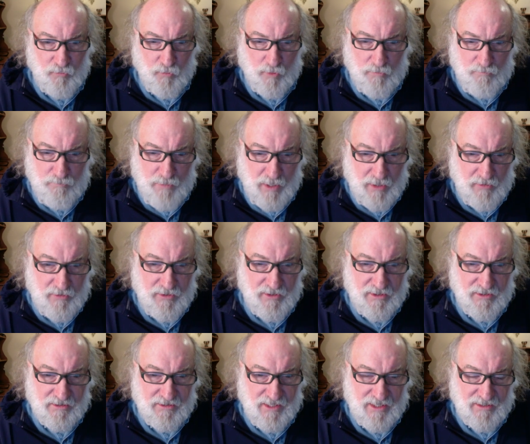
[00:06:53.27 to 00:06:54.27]

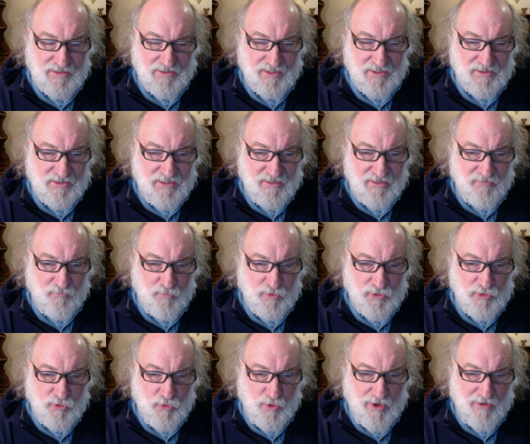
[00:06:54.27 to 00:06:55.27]
Rebellion is as the sin of
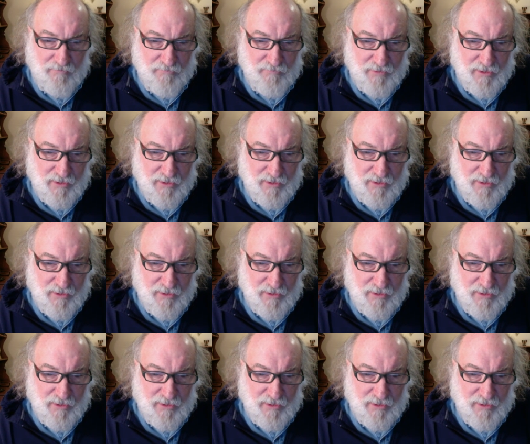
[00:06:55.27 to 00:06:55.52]
witchcraft